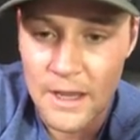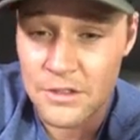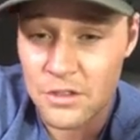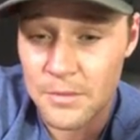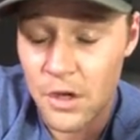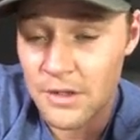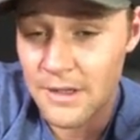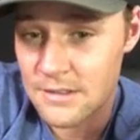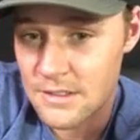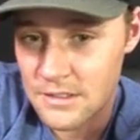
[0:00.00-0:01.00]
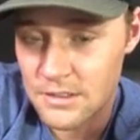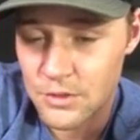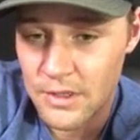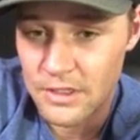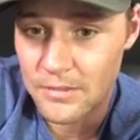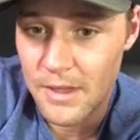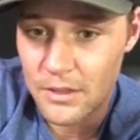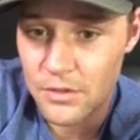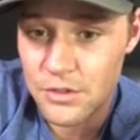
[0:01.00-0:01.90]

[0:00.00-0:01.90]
it's going to be hard to consistently track the macros.